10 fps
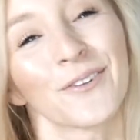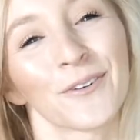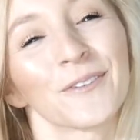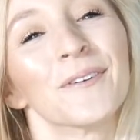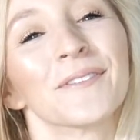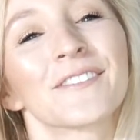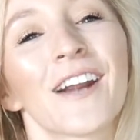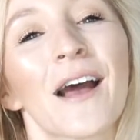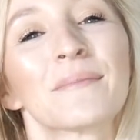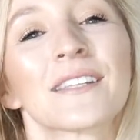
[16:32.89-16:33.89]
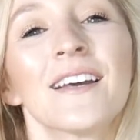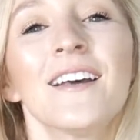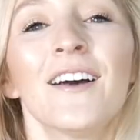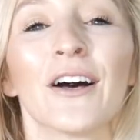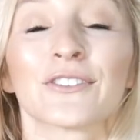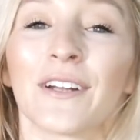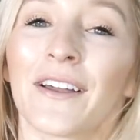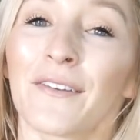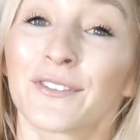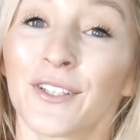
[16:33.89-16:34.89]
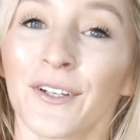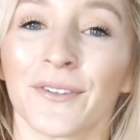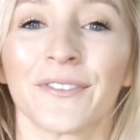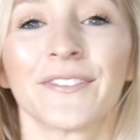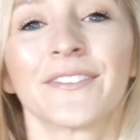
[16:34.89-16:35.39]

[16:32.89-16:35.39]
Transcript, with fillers: order one with straps. So now I have two.